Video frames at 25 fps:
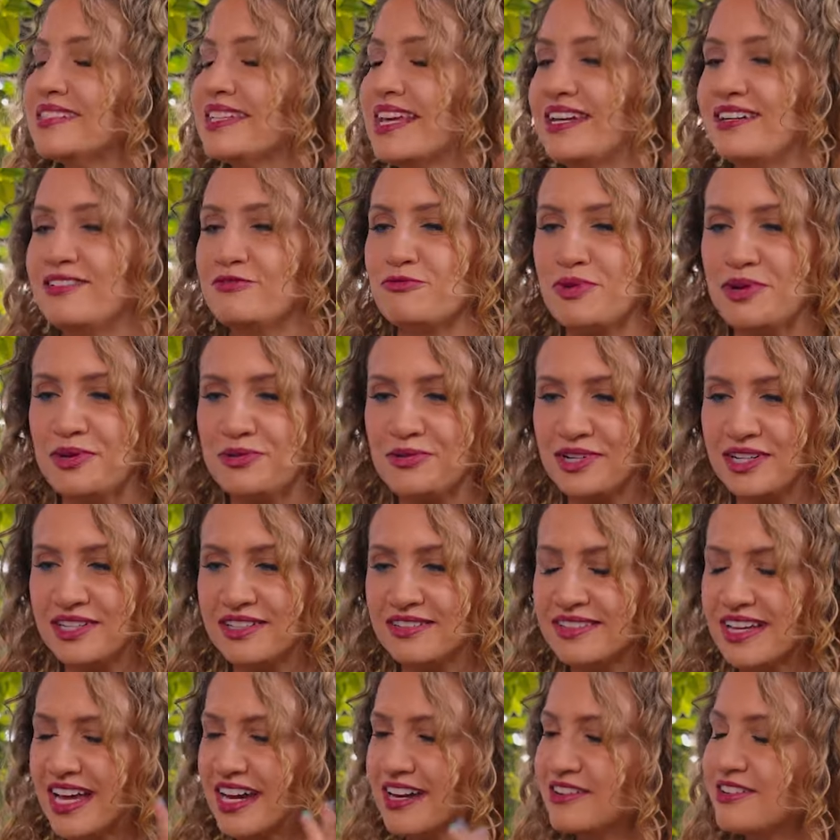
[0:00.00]
And we
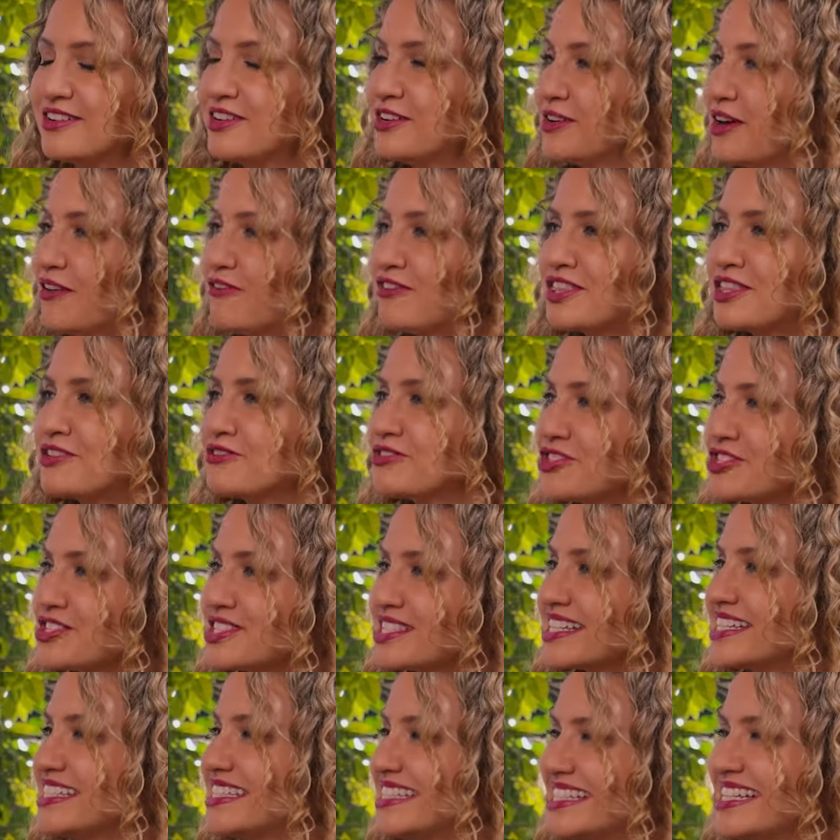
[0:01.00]
were, I don't know, everything was
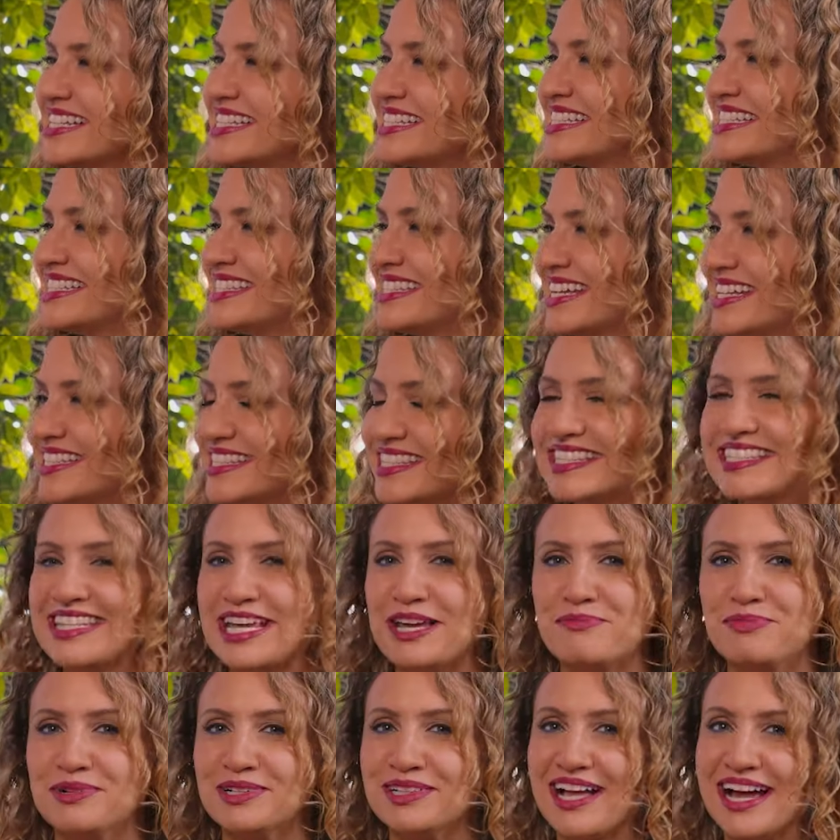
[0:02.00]
just consistent and
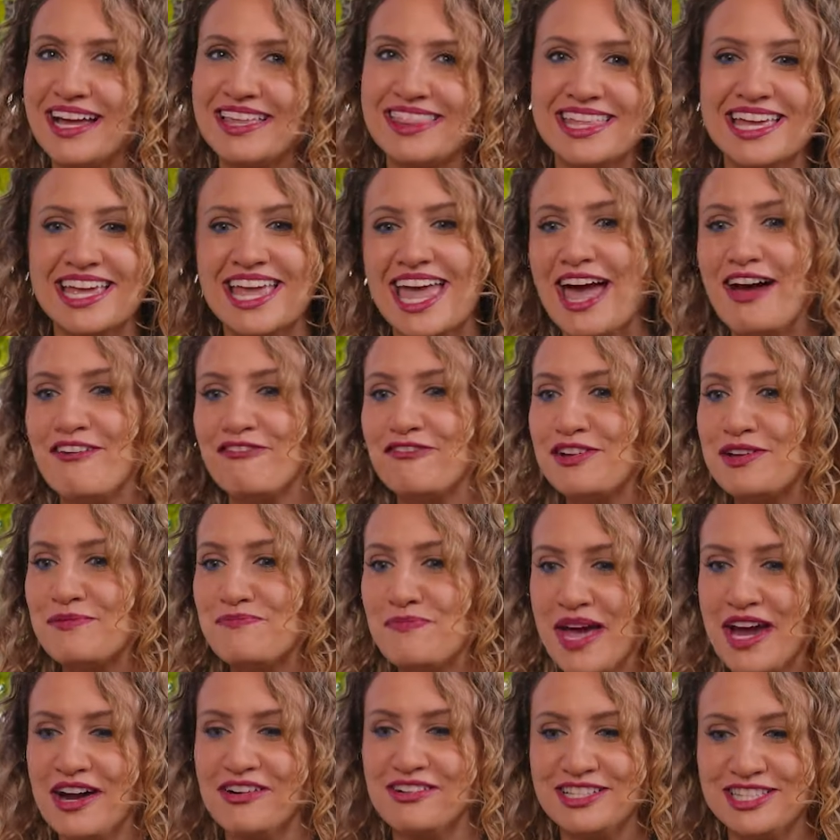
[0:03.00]
stable. I think every
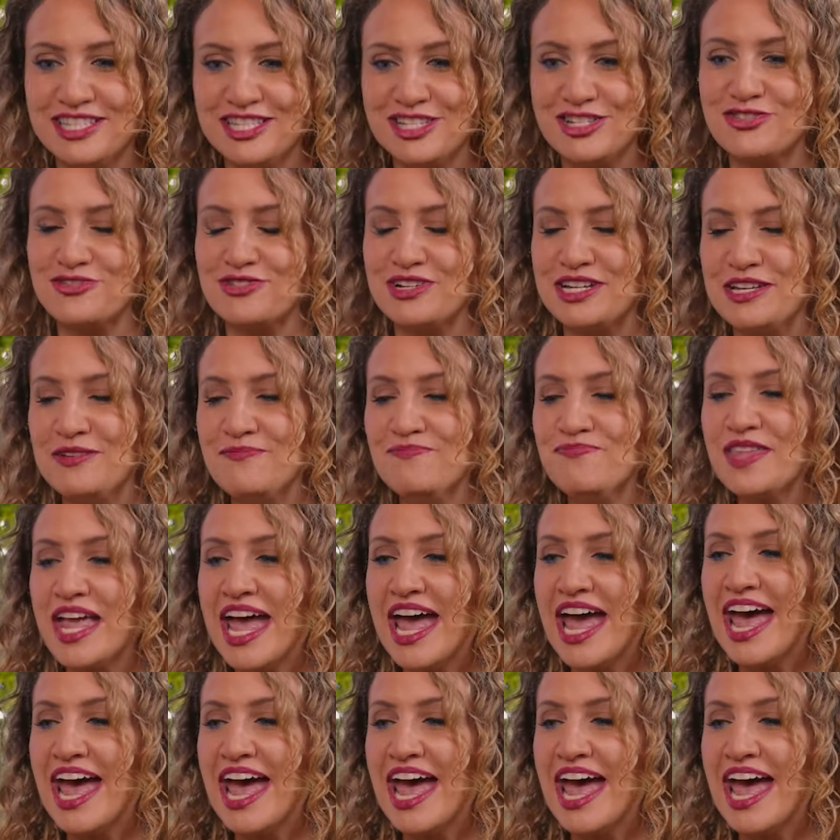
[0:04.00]
parent's dream.